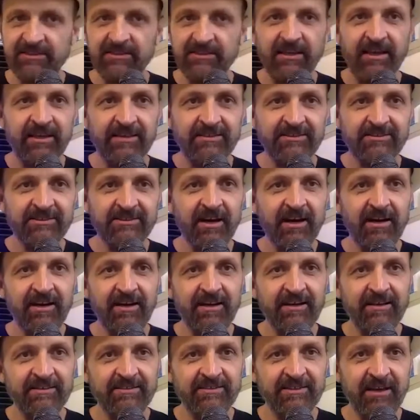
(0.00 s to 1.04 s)
And
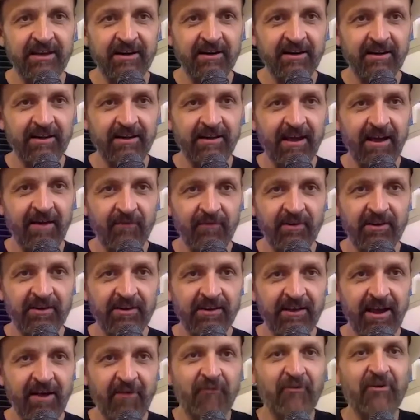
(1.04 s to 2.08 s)
Johnny,
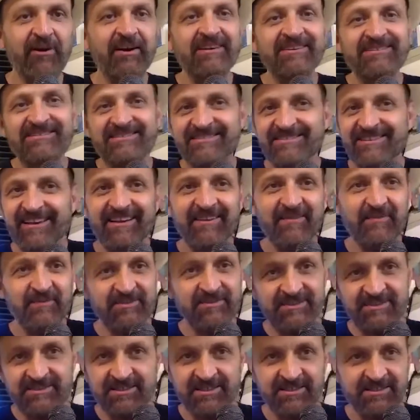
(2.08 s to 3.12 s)
every scene
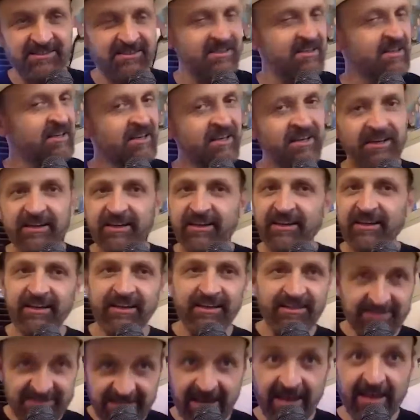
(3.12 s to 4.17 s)
was just,
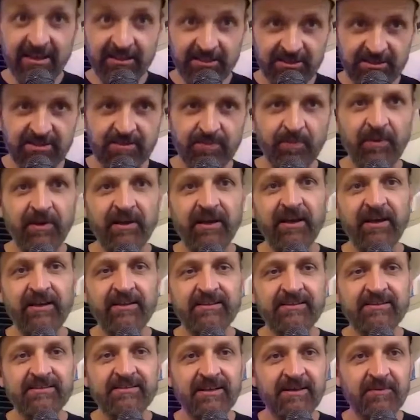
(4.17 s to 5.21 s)
intense, but
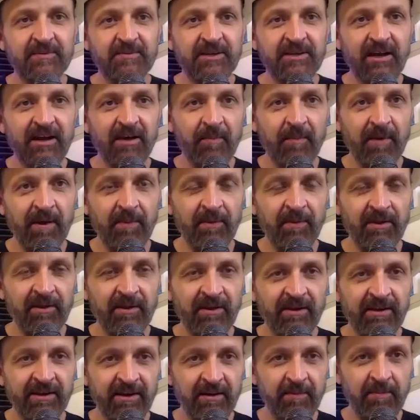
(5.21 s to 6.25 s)
at the same time, maybe
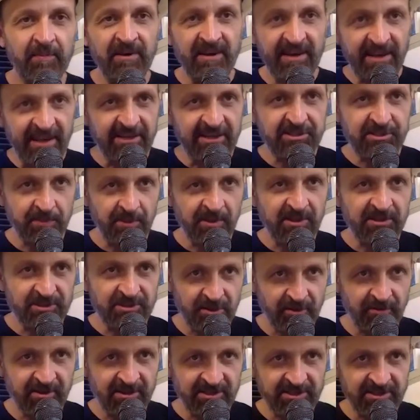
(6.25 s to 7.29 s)
he didn't need to be
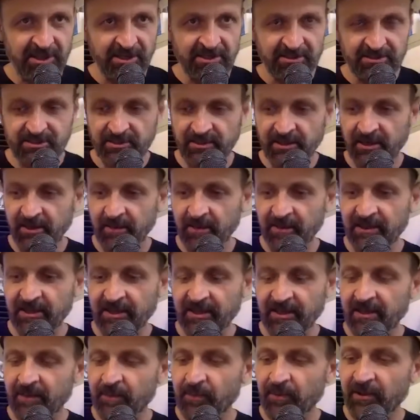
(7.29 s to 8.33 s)
so intense. You know what I mean?
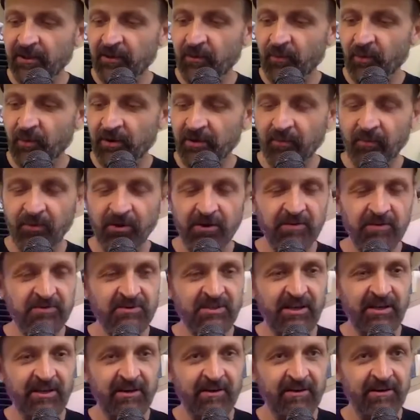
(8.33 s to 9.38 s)
Like he played one where he was
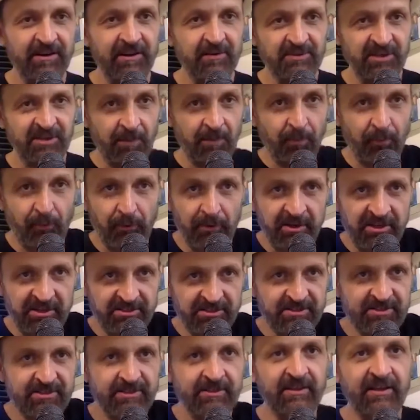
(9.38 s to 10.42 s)
like a
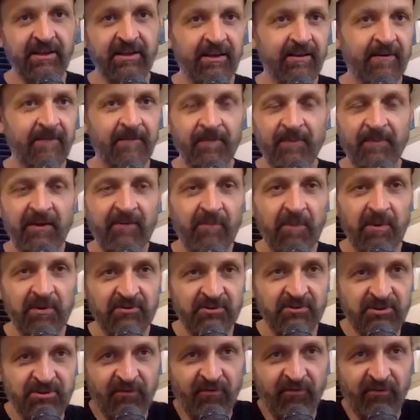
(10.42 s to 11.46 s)
priest, and like everybody was
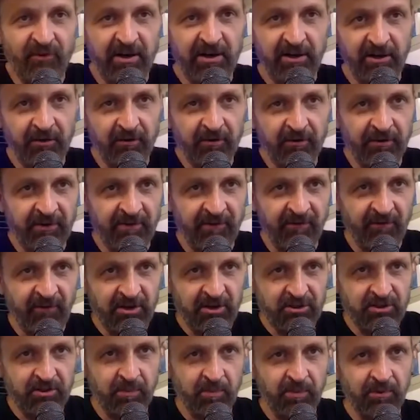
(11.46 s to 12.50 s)
just afraid to go in the
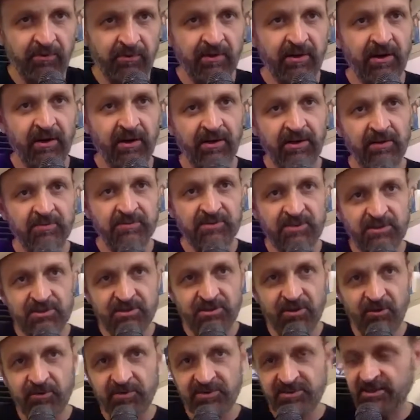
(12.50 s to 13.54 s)
confessional booth. You know, he was just
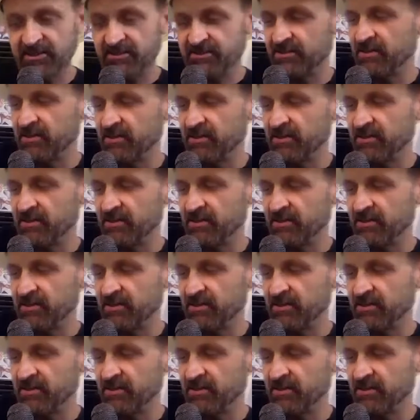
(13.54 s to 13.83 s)
so intense.